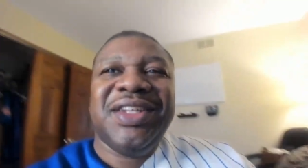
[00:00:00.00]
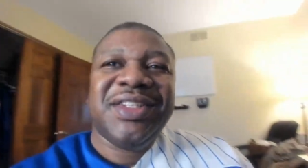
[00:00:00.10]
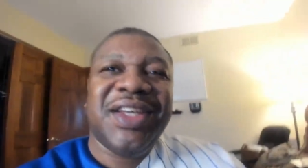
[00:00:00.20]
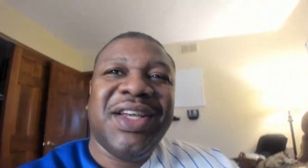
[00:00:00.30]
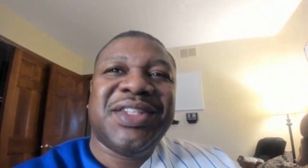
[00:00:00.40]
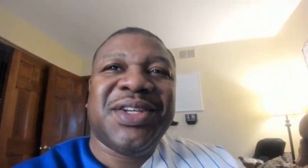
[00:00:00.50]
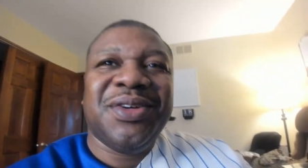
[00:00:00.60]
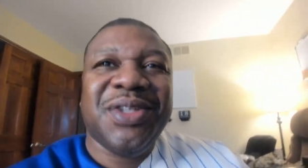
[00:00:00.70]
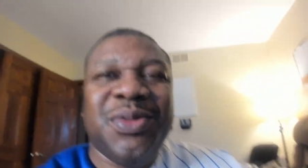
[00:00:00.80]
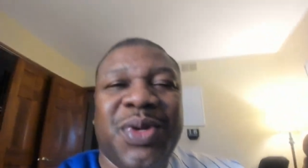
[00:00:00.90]
Ted
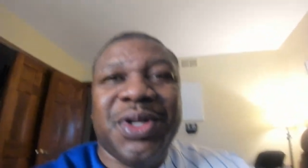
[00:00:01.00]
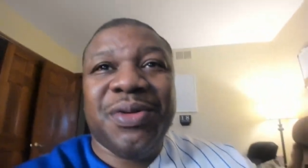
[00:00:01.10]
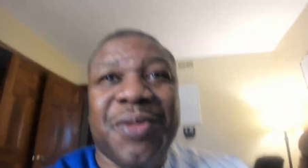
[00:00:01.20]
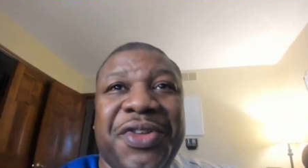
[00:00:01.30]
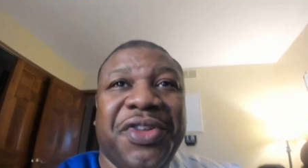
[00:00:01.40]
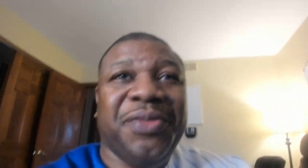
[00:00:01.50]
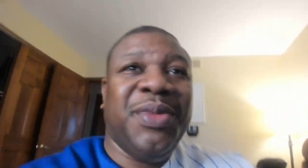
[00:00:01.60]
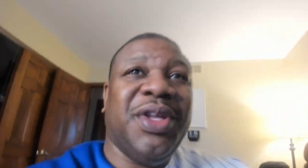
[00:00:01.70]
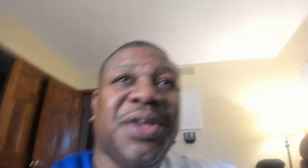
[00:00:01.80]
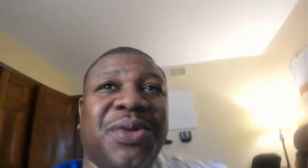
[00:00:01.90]
Turner is one of the richest
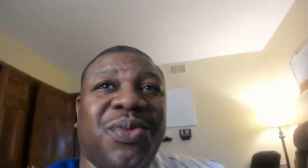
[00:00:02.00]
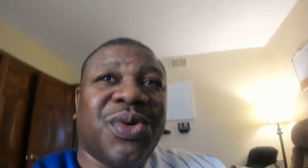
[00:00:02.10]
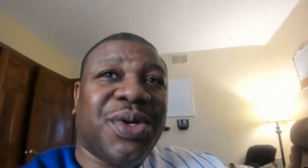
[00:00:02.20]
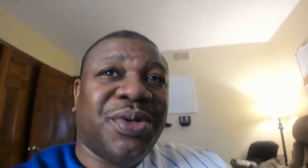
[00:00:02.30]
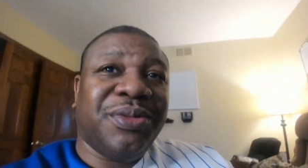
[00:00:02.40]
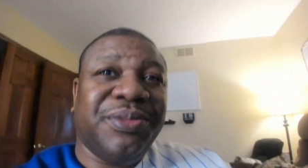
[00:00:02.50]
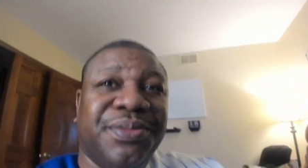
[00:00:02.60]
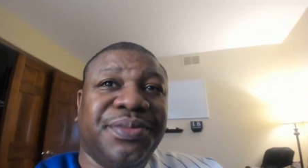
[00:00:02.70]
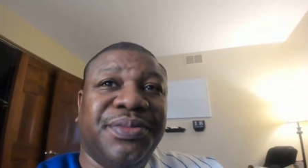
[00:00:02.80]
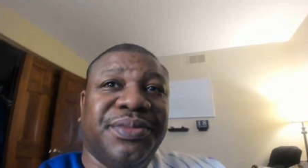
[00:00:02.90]
men in the world
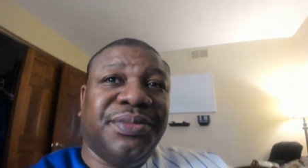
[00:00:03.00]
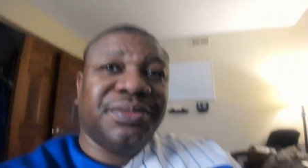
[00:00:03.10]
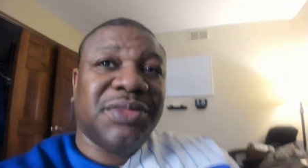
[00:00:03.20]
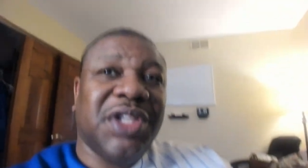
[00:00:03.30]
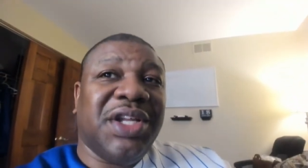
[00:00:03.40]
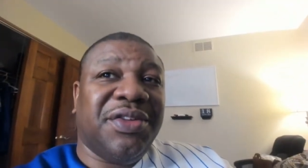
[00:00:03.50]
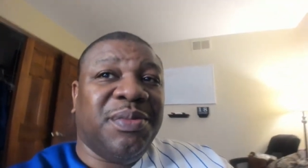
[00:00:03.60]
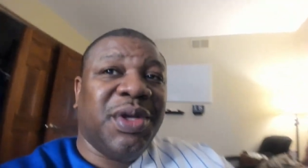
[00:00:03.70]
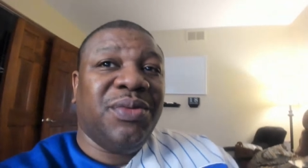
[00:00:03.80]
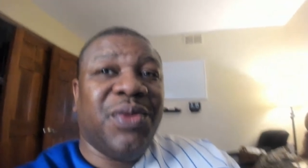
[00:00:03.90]
and has
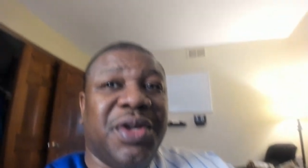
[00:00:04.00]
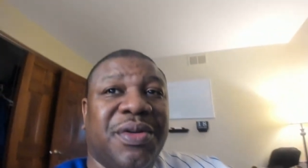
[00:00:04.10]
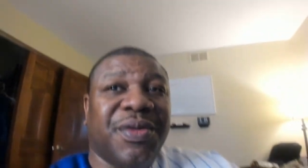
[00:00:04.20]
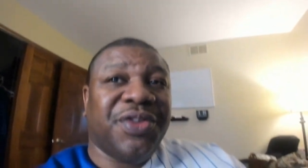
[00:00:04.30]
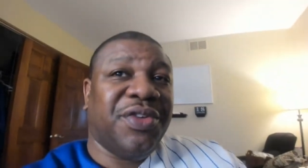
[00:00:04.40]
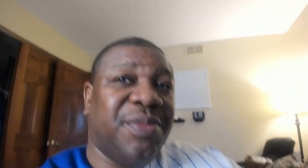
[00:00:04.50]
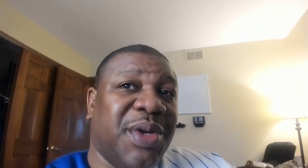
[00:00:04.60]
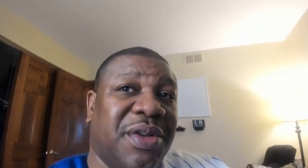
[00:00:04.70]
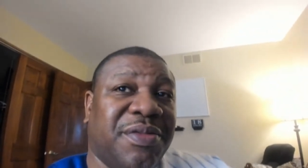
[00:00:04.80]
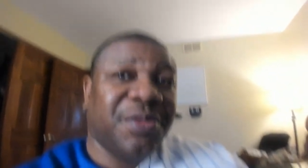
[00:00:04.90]
been one of the richest
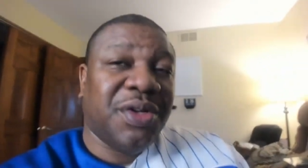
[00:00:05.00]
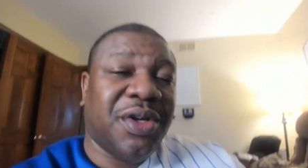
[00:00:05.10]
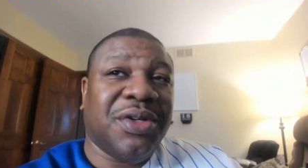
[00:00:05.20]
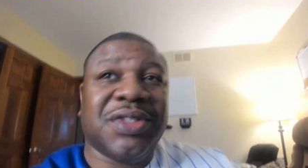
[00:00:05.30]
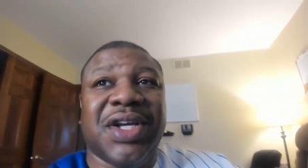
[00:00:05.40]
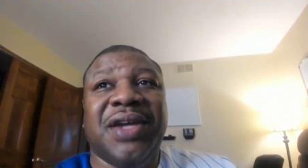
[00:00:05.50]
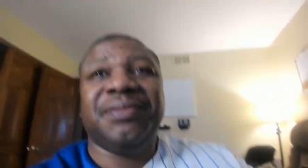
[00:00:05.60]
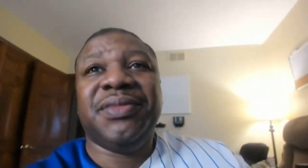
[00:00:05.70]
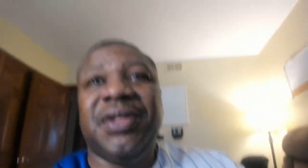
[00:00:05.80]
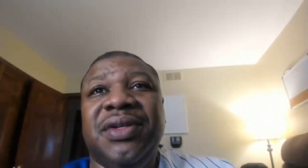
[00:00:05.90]
men for a long time
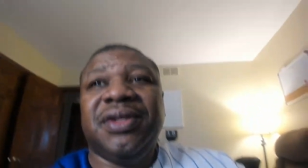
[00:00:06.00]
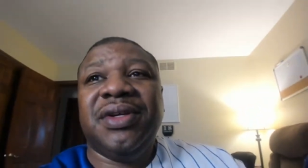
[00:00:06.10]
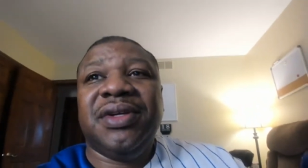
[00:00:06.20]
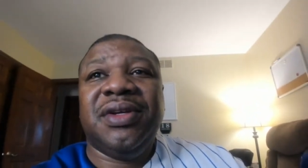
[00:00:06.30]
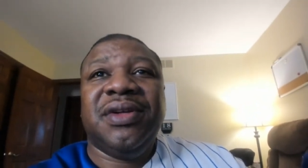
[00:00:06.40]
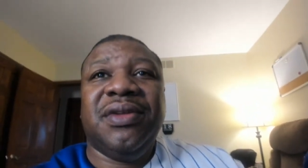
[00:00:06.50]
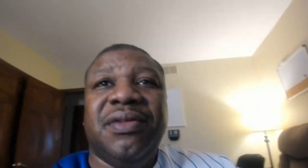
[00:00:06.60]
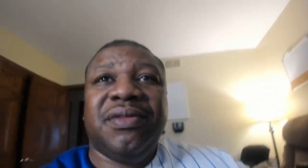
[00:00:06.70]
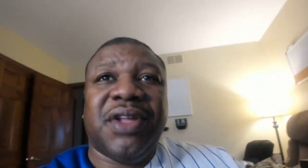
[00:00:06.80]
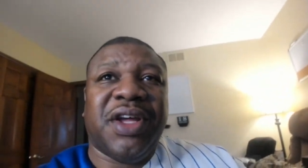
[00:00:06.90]

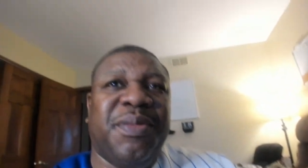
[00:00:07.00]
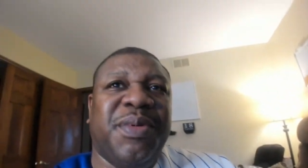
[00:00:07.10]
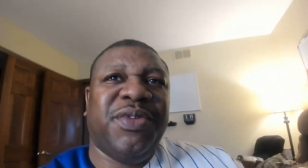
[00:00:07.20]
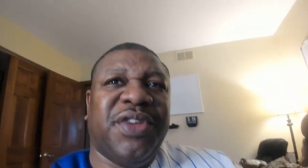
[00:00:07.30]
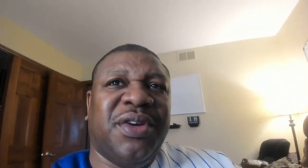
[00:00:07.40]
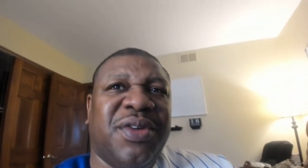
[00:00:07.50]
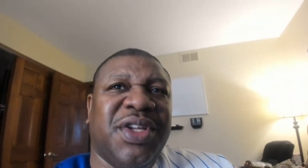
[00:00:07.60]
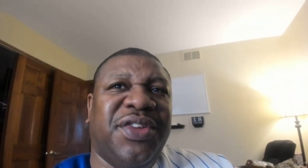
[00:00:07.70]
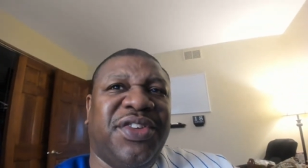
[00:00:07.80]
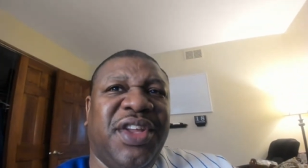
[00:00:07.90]
a lot of people say, "Oh,
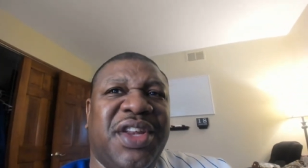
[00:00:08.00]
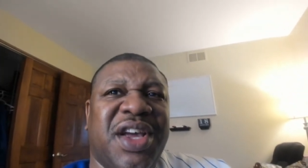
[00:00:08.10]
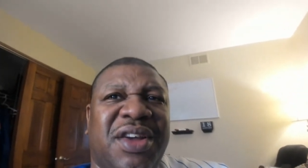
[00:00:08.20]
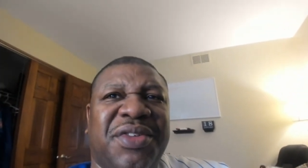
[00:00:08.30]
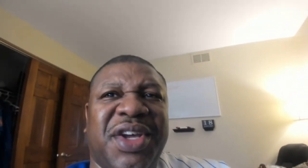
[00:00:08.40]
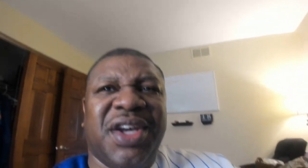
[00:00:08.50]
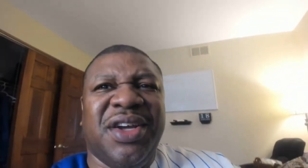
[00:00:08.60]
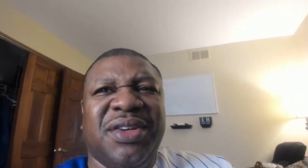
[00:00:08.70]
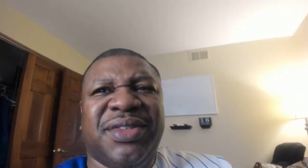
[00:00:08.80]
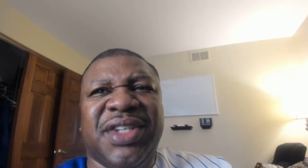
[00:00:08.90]
you see now,
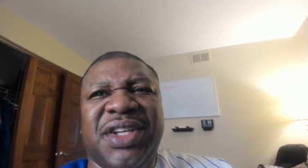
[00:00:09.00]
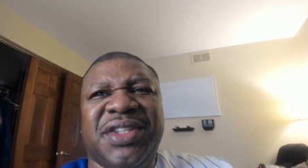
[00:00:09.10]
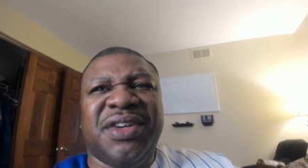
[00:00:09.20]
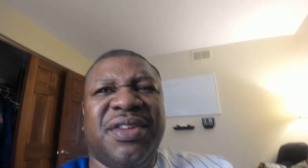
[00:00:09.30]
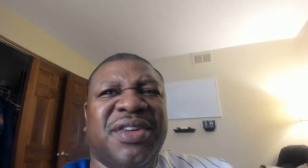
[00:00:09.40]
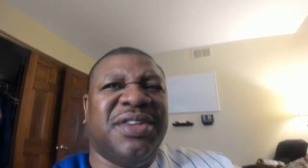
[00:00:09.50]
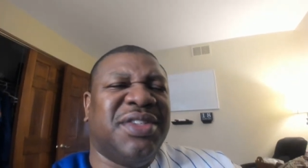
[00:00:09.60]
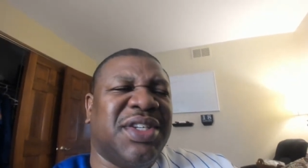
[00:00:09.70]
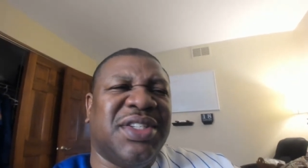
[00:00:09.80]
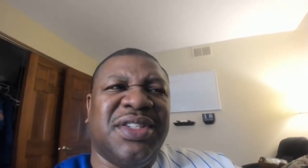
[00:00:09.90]
now Ted Turner
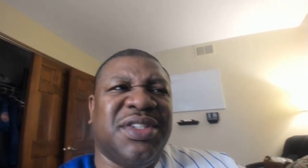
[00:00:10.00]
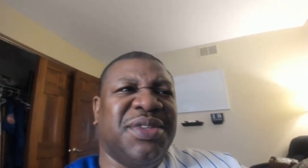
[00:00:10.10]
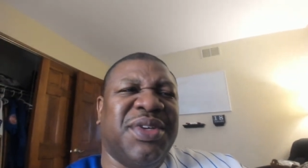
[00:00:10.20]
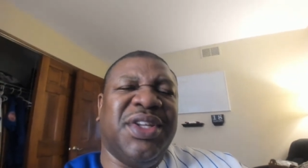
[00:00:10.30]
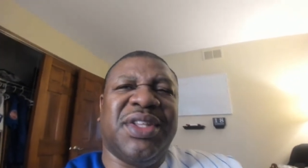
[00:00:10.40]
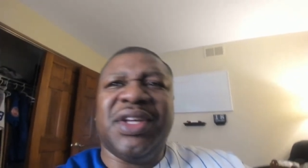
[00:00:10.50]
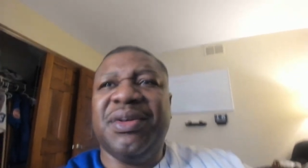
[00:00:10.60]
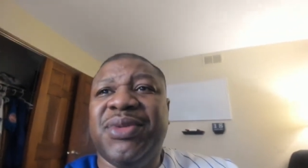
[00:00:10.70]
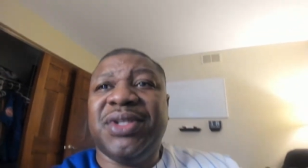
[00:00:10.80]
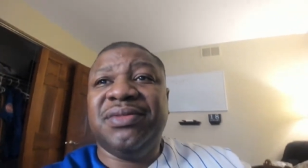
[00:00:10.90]
doesn't do
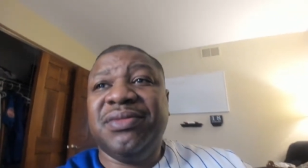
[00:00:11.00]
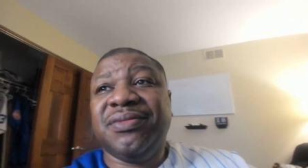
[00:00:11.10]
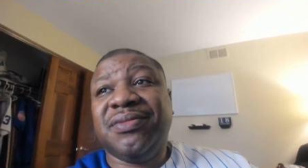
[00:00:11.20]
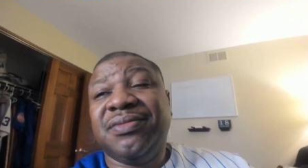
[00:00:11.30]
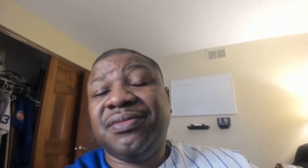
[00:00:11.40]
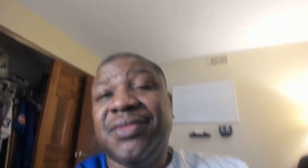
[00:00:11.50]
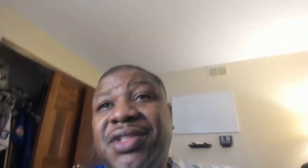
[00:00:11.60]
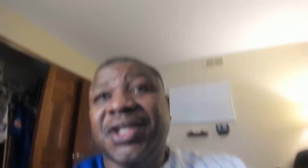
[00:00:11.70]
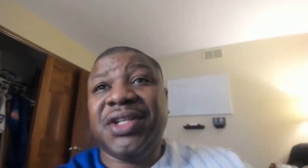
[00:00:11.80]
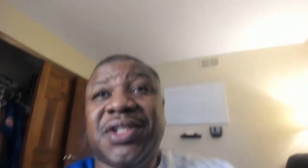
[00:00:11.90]
anything." But
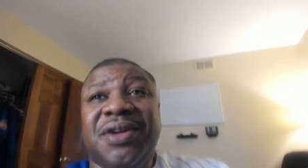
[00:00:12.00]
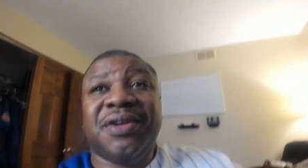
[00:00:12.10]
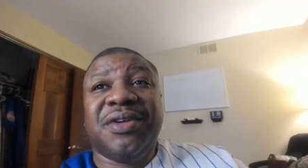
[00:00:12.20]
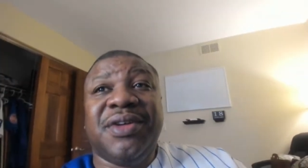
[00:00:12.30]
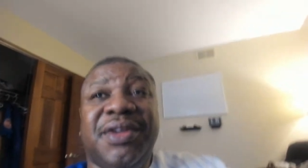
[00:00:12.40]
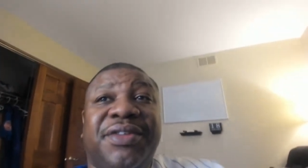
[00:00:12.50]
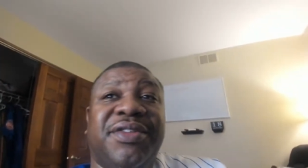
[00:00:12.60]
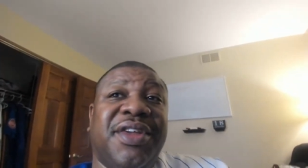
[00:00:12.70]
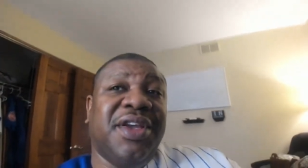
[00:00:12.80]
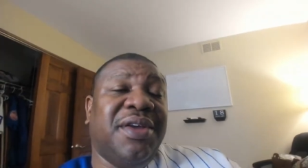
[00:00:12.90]
Ted Turner and his
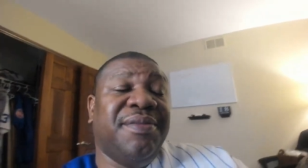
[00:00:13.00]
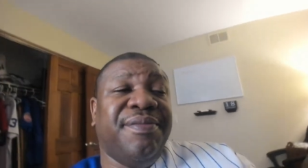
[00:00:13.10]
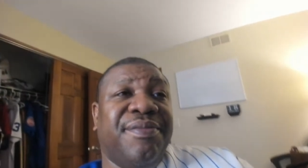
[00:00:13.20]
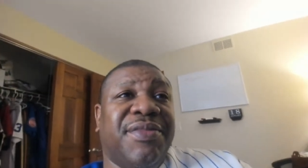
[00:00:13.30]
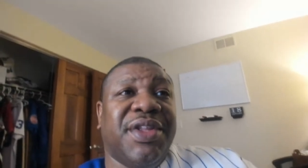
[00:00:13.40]
team,